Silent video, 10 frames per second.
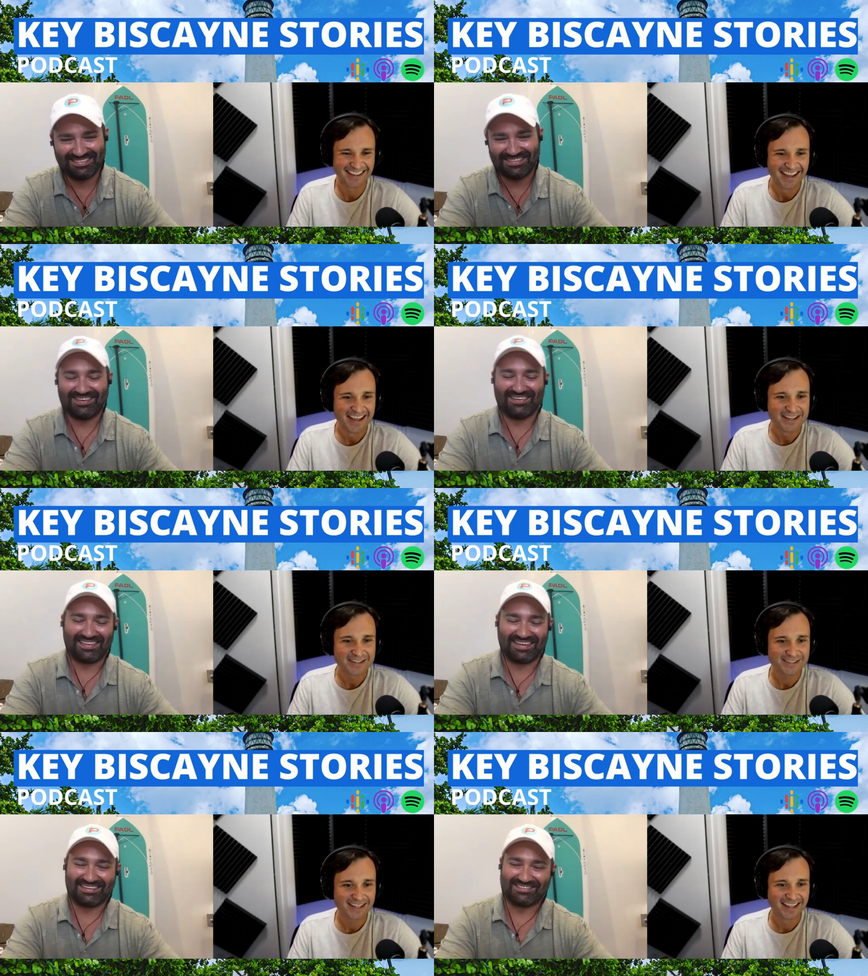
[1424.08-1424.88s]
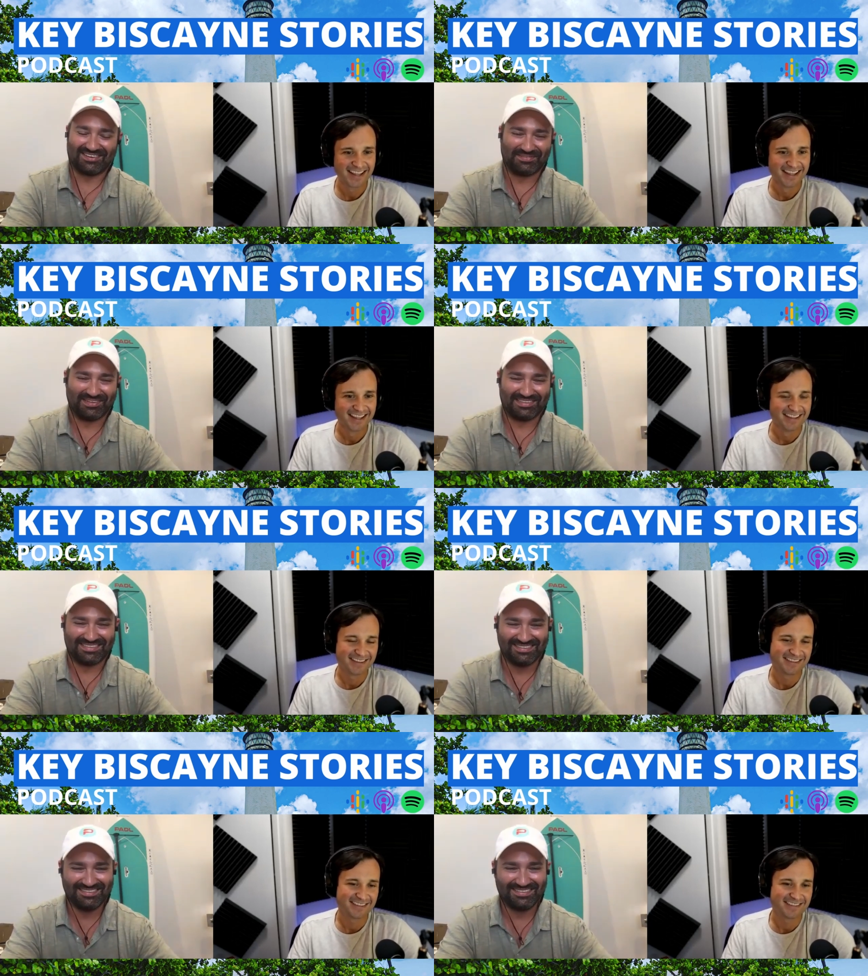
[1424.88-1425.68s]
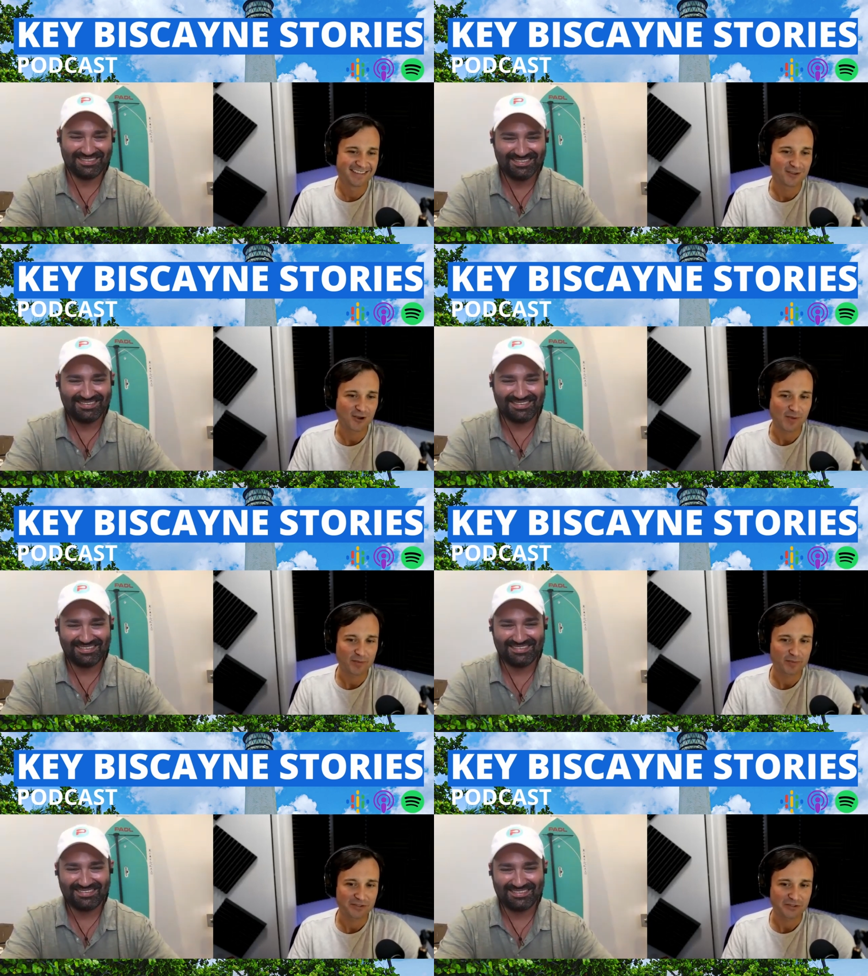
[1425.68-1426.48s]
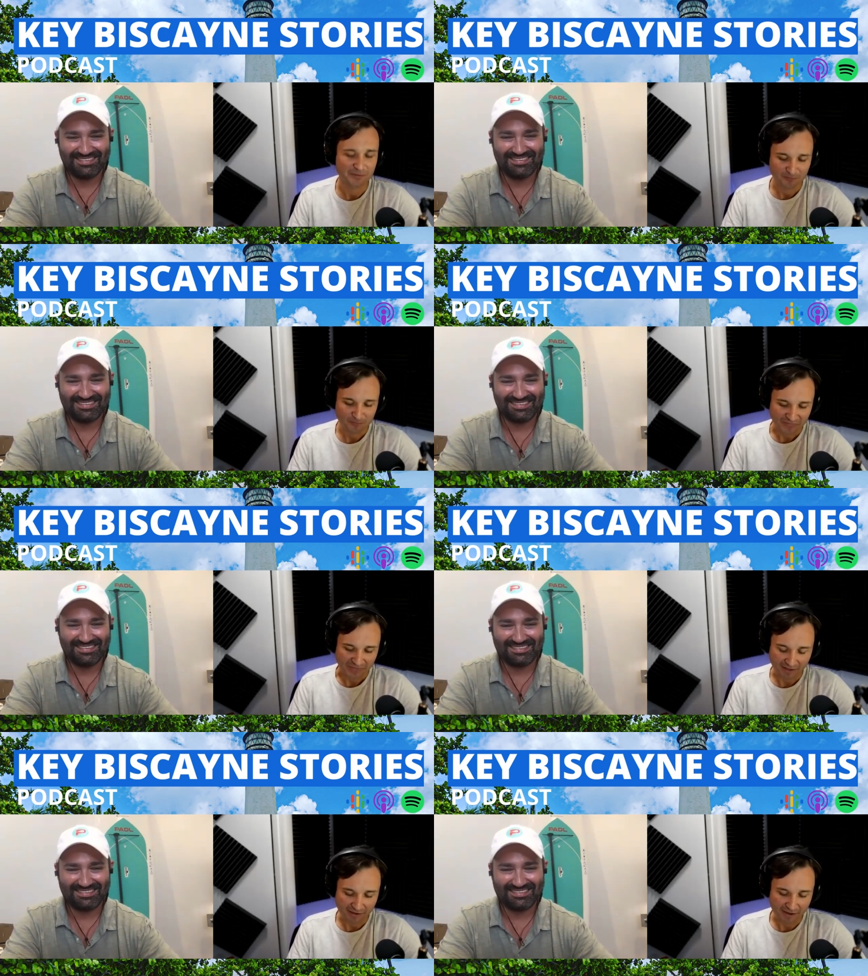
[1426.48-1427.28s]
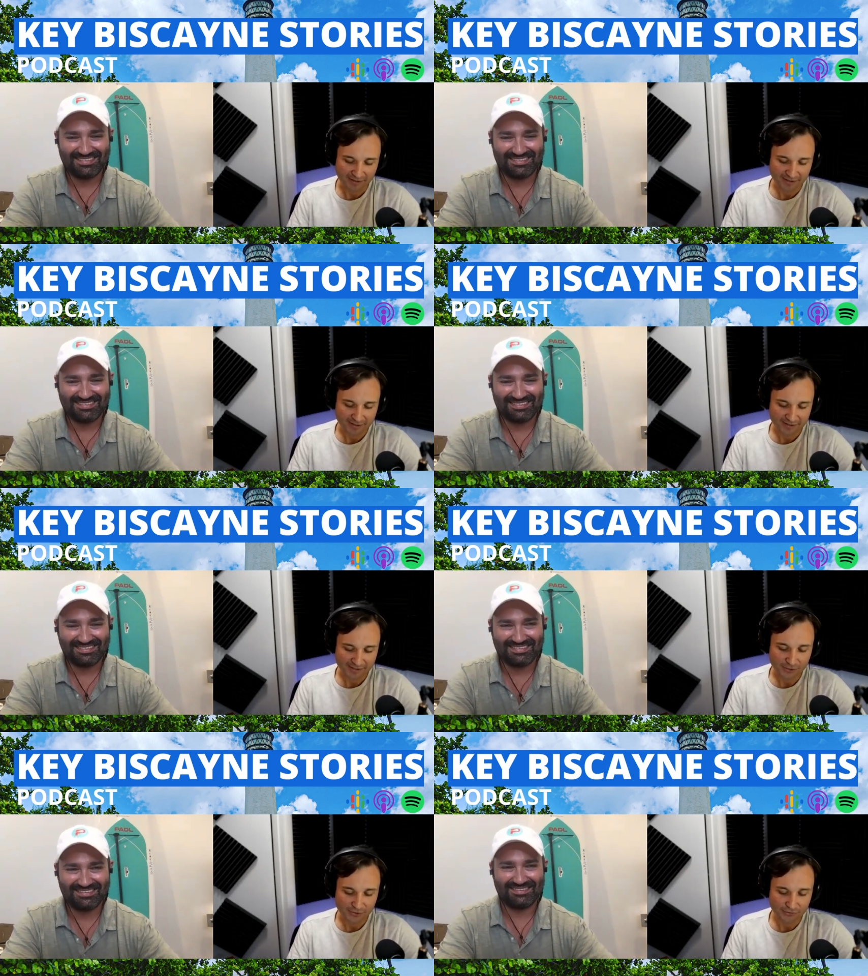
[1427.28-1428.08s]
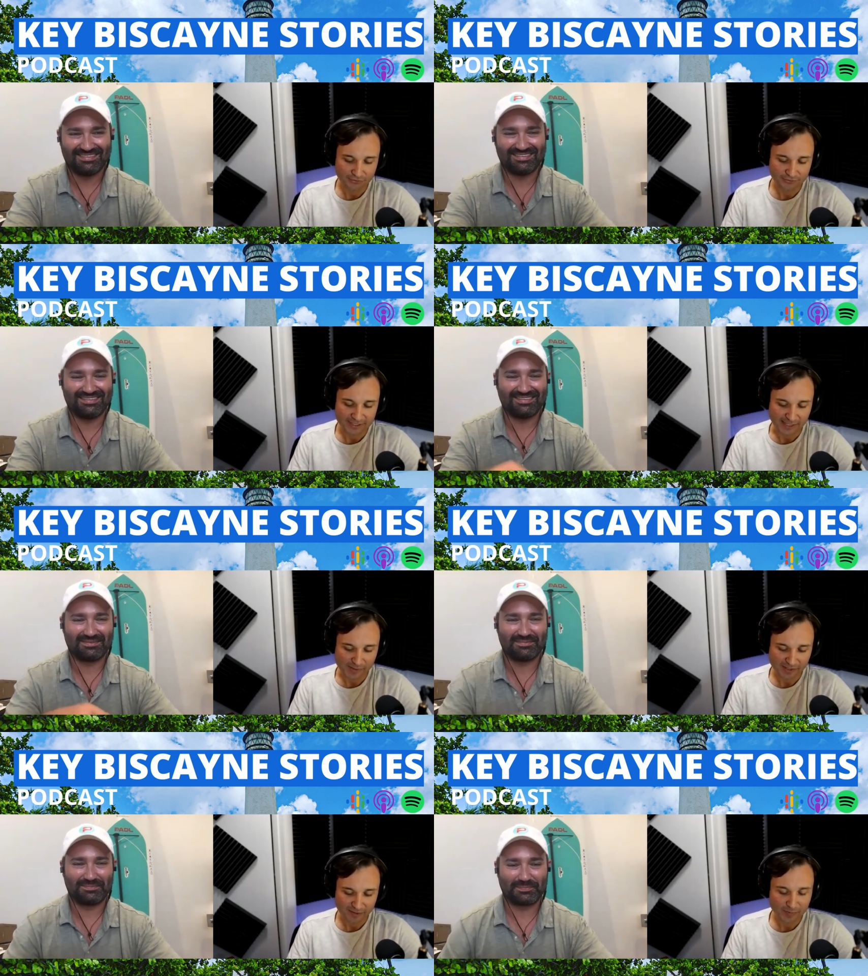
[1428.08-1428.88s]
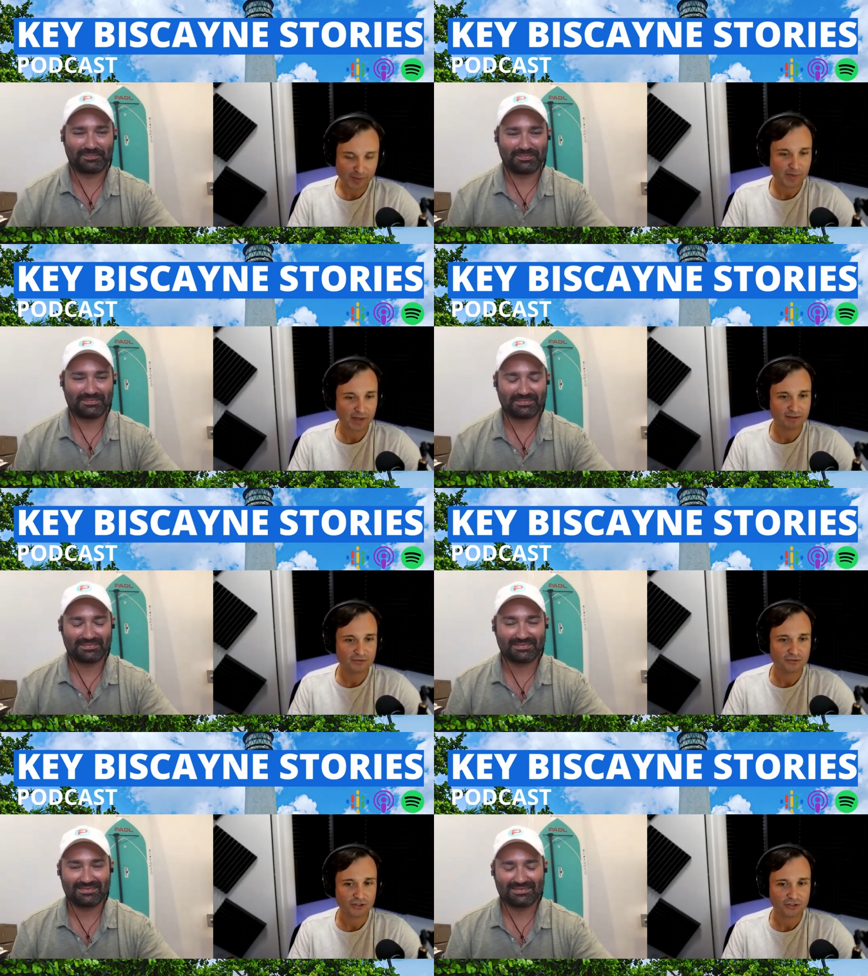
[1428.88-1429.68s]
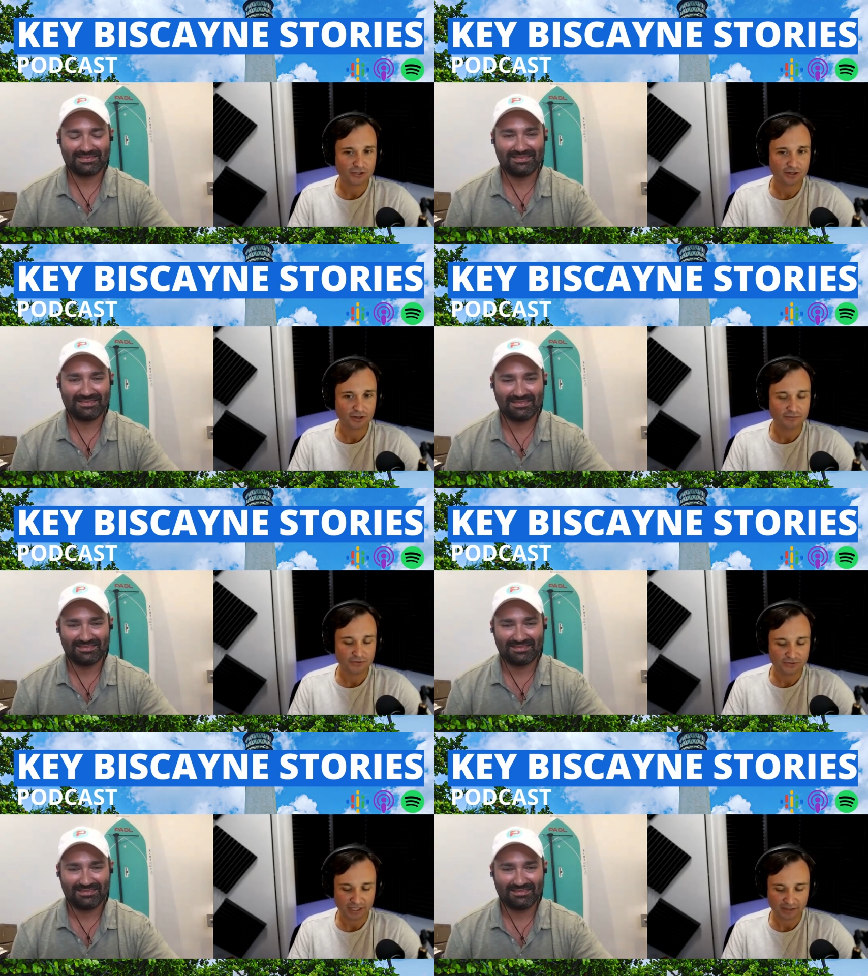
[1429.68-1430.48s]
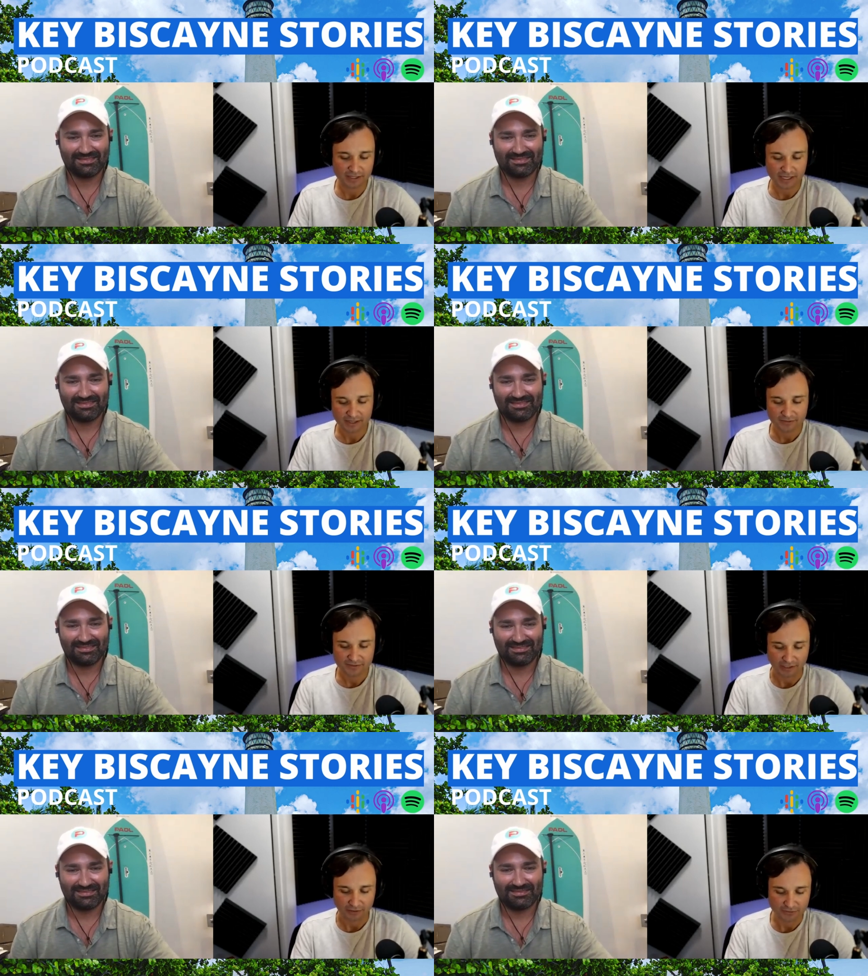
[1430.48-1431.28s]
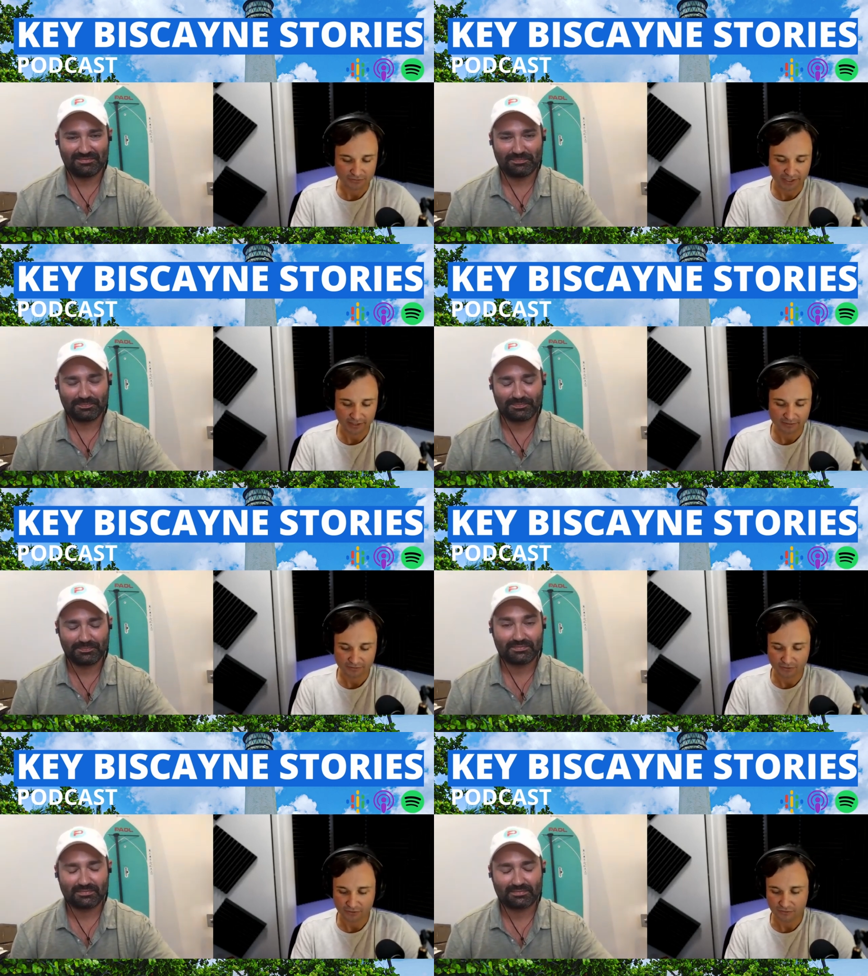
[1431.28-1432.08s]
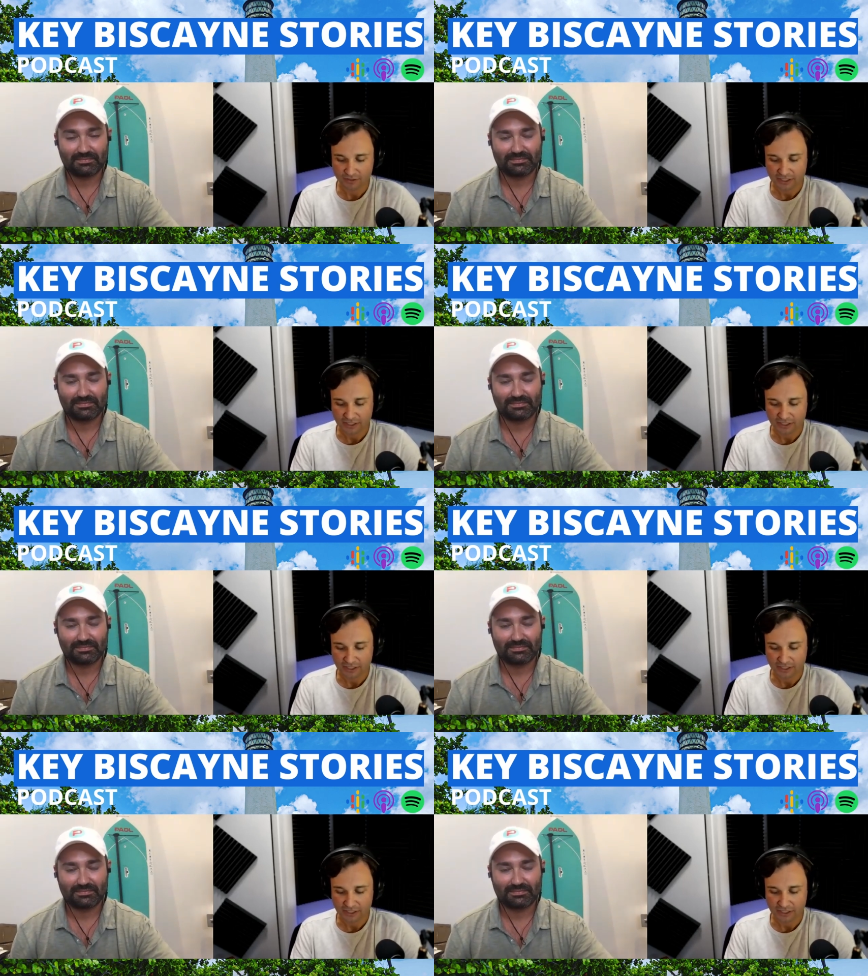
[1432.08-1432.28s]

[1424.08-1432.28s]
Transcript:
Speaker 1: no, thank you so much. No, my pleasure. Uh, so, tell me a little bit about the structure of you said that sales, right? So,